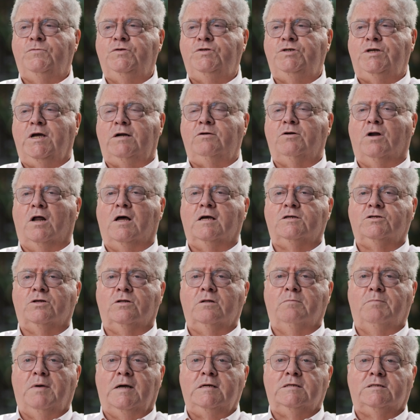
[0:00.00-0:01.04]
generalized on
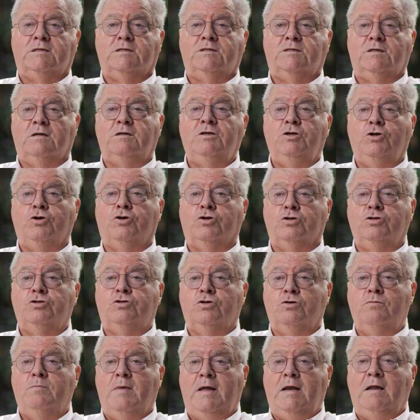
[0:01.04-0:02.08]
the basis that you can
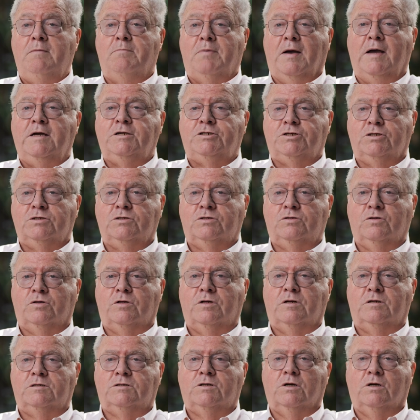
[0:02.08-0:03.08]
do many patients with it.